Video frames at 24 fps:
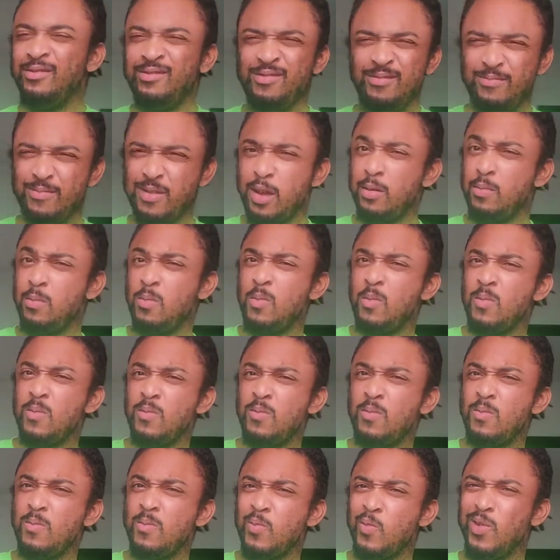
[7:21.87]
I'm like,
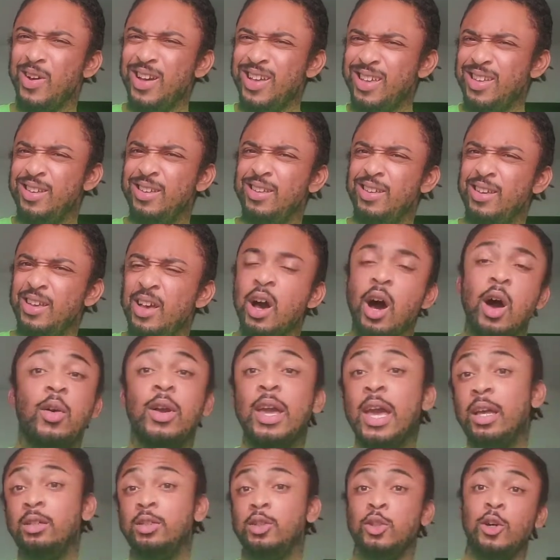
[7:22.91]
what?
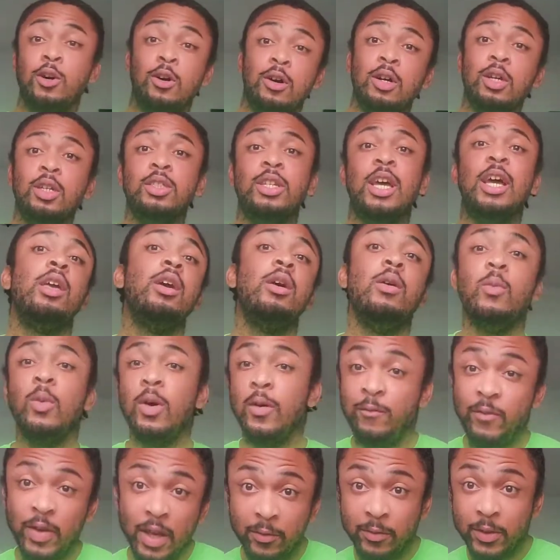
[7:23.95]
Okay, sure. So I give him
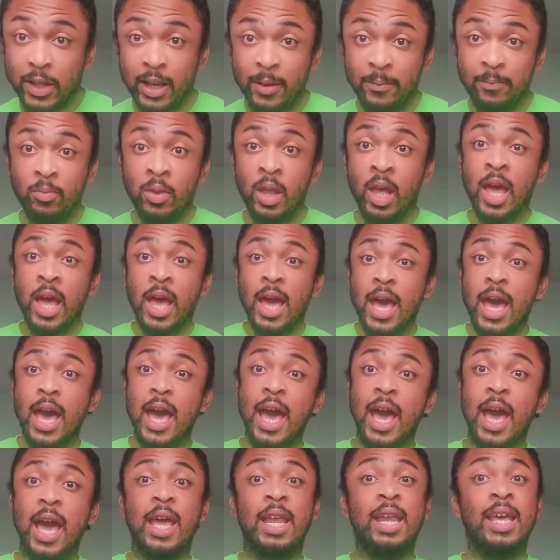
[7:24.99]
150,
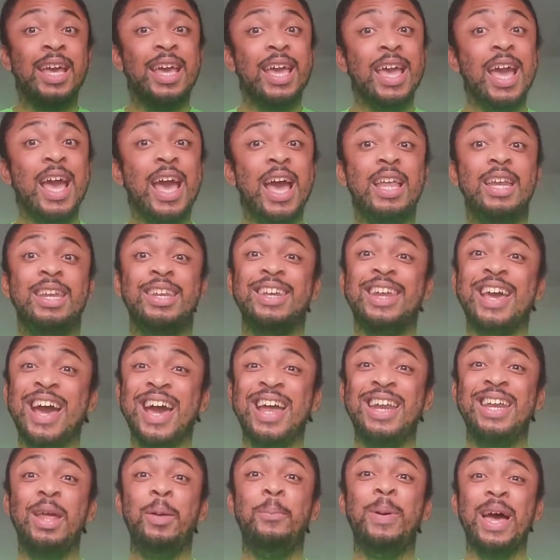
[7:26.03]
and he had
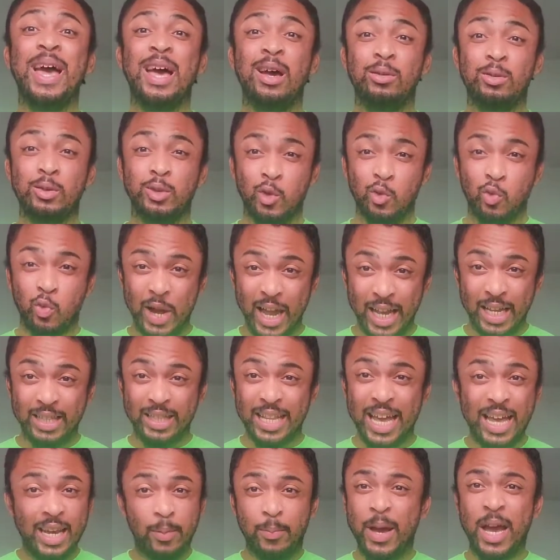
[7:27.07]
90 pounds of weight
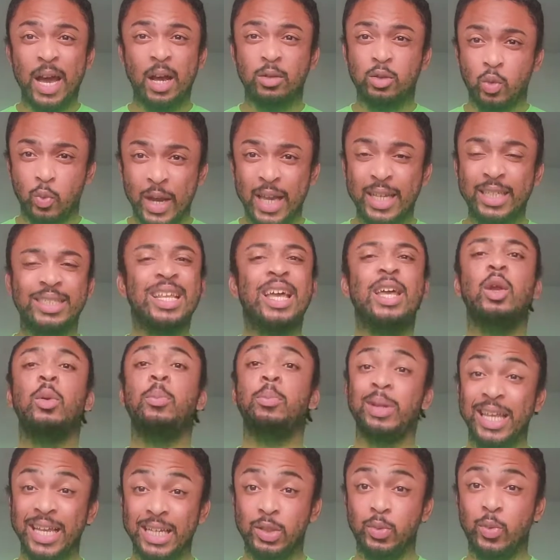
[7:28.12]
standard
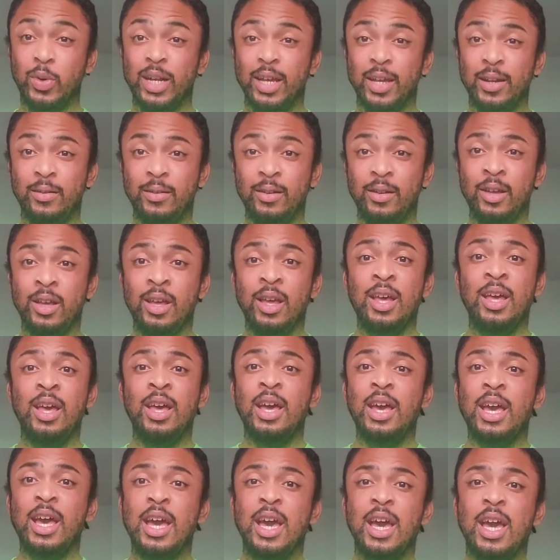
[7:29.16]
plates with it,
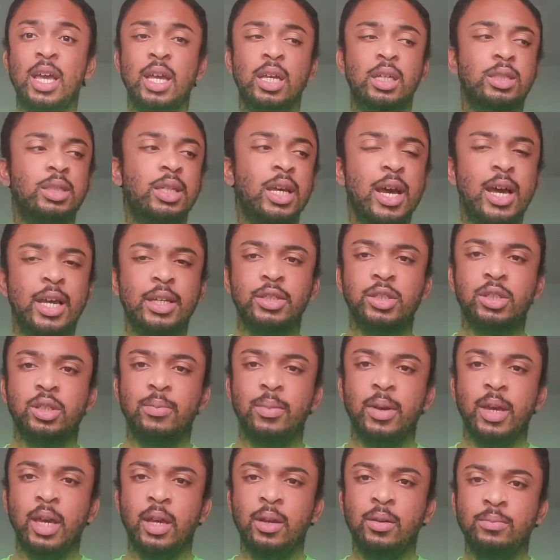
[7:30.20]
and says to
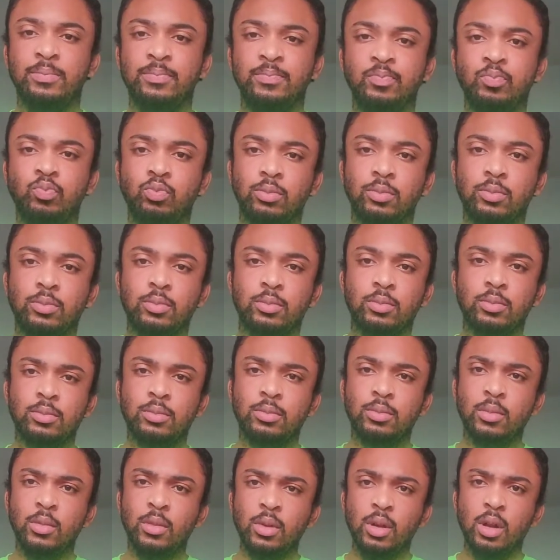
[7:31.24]
me,
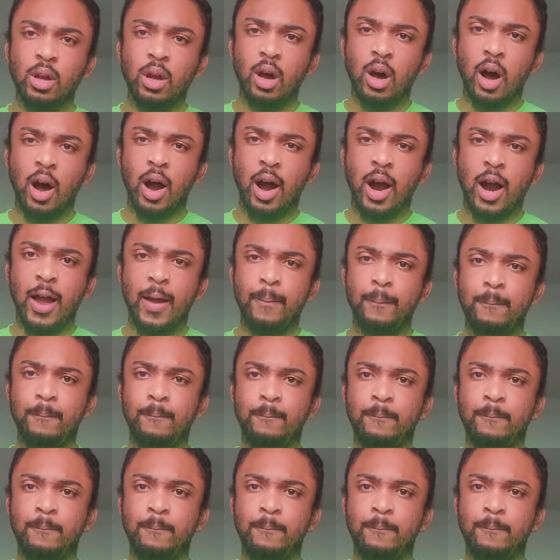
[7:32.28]
all right,